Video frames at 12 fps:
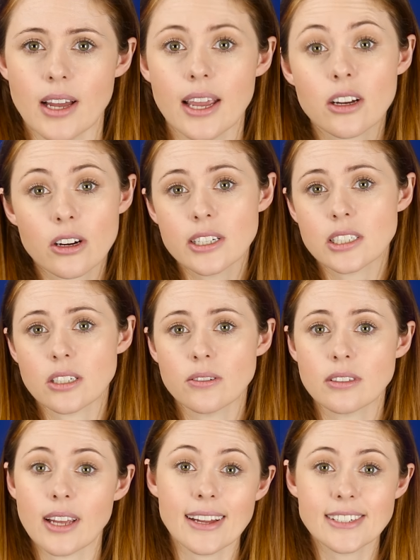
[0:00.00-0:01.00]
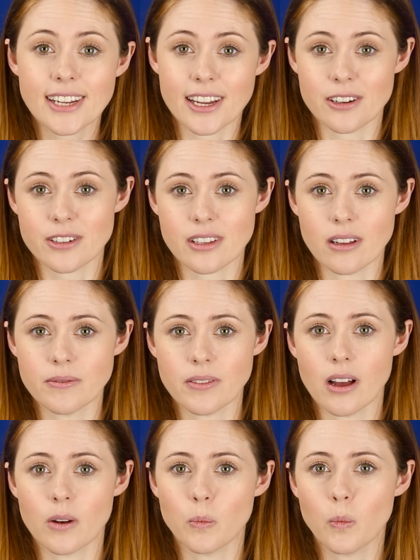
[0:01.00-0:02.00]
I encourage you to educate yourself
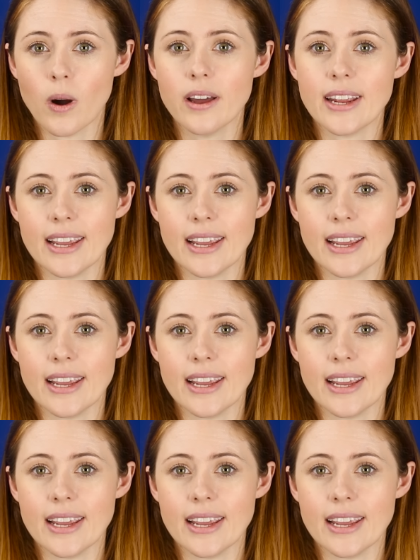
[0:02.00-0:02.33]
on what